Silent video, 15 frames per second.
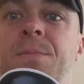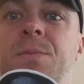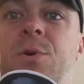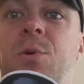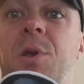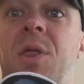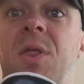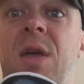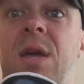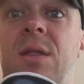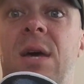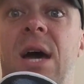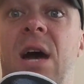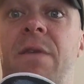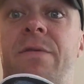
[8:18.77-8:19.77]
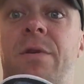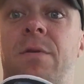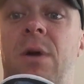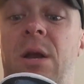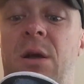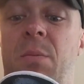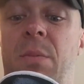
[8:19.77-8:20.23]
You would think that after
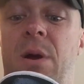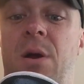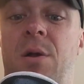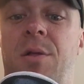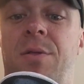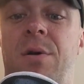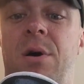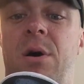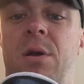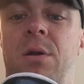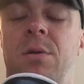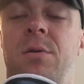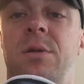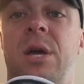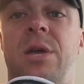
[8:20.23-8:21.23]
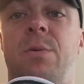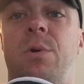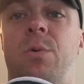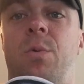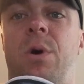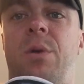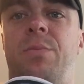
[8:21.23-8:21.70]
running a marathon that you
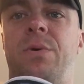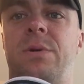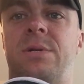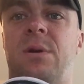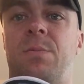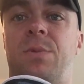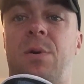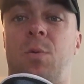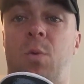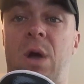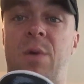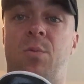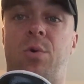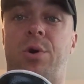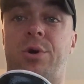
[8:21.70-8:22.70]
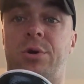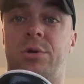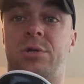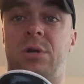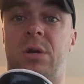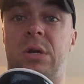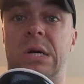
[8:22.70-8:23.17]
would want to put something way more
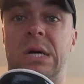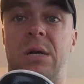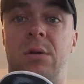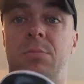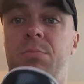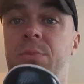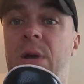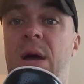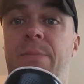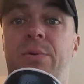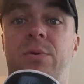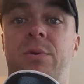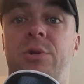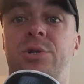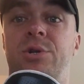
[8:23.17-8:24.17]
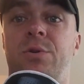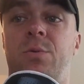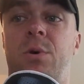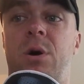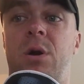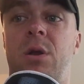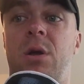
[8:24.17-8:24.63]
cushioned on, but I put this
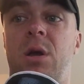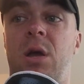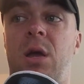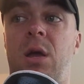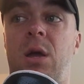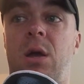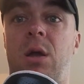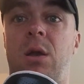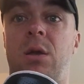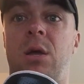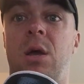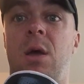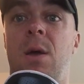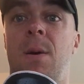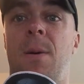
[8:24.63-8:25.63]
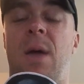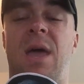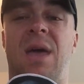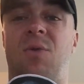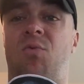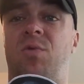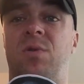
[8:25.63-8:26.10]
shoe on and
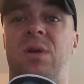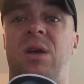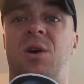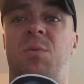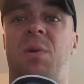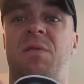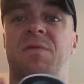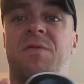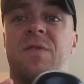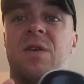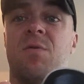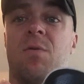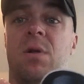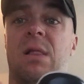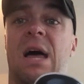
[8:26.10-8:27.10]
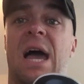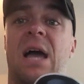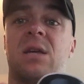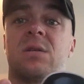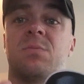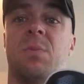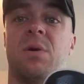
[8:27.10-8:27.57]
it really helped my feet
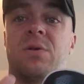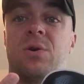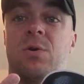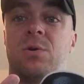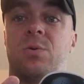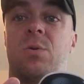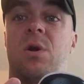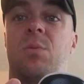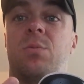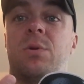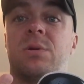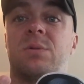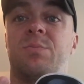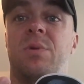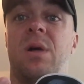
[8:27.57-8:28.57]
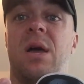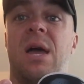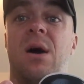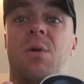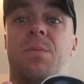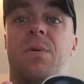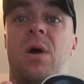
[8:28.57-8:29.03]
relax. My toes were able to splay
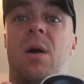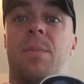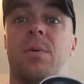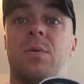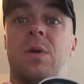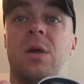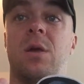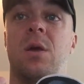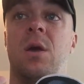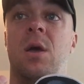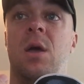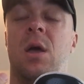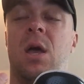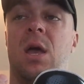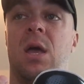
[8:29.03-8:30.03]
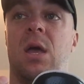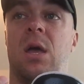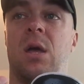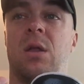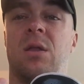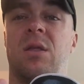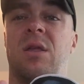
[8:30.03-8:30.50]
out properly,
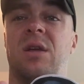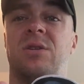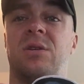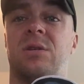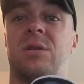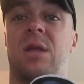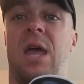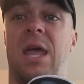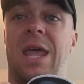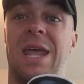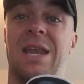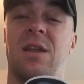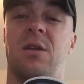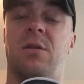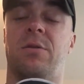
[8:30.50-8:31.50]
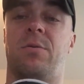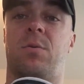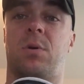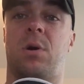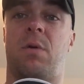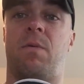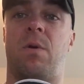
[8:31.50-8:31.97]
and that just aided in the
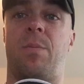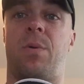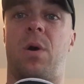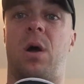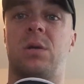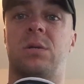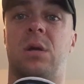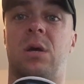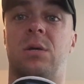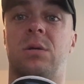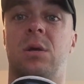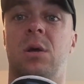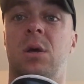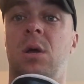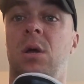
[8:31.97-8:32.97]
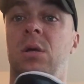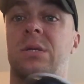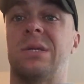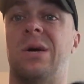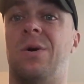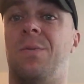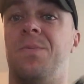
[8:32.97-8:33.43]
recovery process.
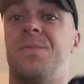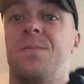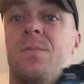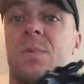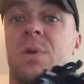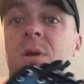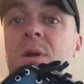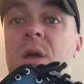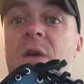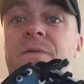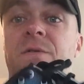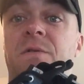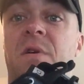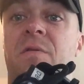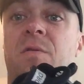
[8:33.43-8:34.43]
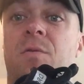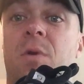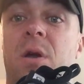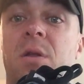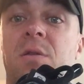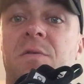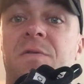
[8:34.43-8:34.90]
So if you ever
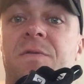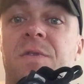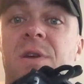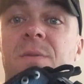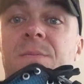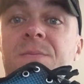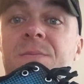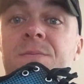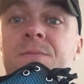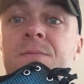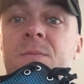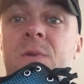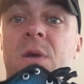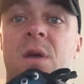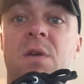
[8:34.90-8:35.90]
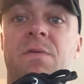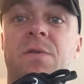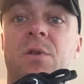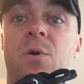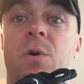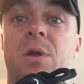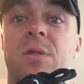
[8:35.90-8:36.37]
run in the fit, if
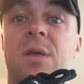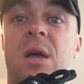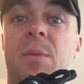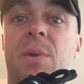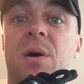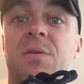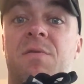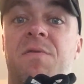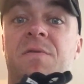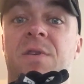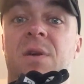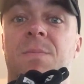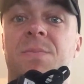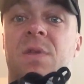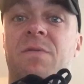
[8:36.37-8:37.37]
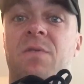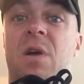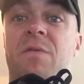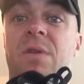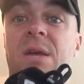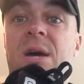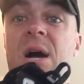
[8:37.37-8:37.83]
you know anything about the fit, if you
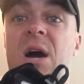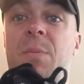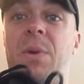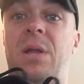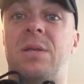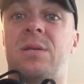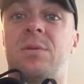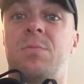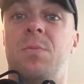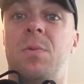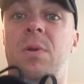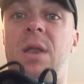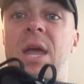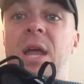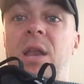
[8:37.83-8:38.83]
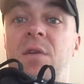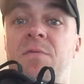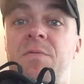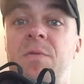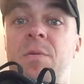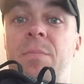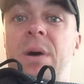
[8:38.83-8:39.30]
have any comments,
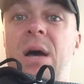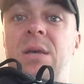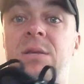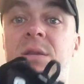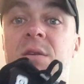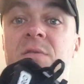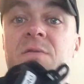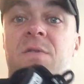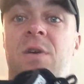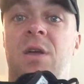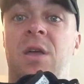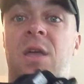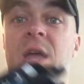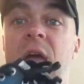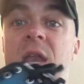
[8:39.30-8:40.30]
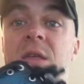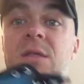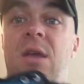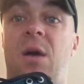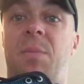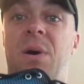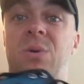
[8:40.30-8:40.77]
negative, positive,
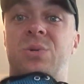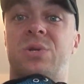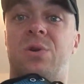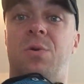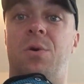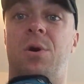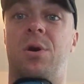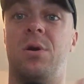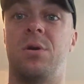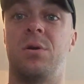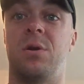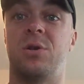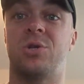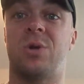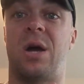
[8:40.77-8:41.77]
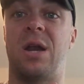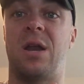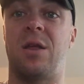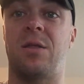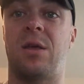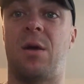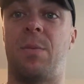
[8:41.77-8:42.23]
anything about SKORA, tried
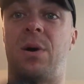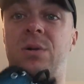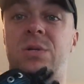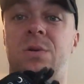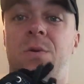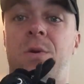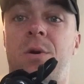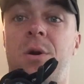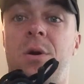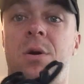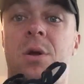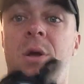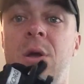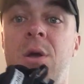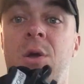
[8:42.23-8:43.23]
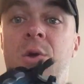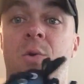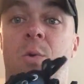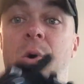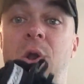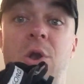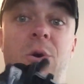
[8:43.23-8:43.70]
anything about SKORA,
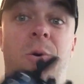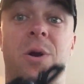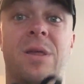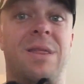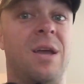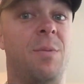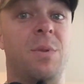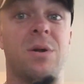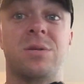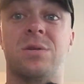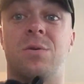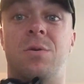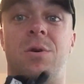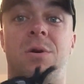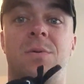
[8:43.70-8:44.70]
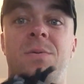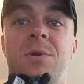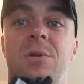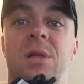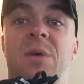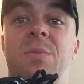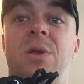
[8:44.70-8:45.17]
want to know anything about SKORA,
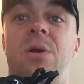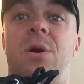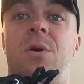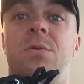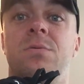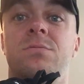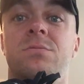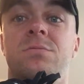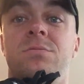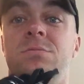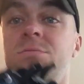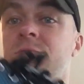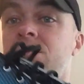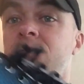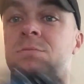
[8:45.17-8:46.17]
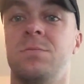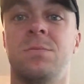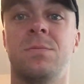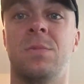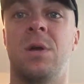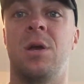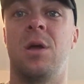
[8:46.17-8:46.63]
let me know.
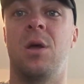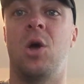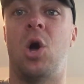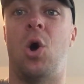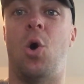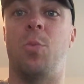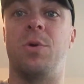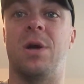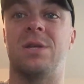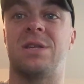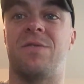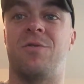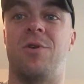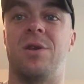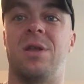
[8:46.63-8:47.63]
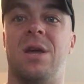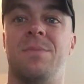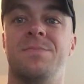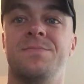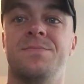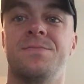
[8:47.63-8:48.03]
Hope you guys have a great day.